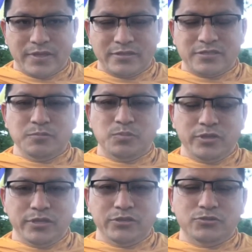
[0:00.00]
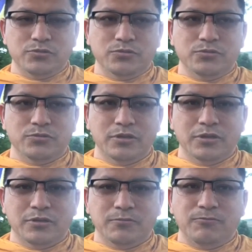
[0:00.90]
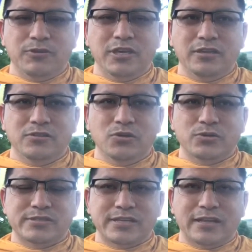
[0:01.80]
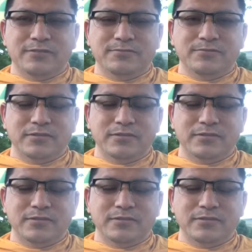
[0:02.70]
simply to feel yourself,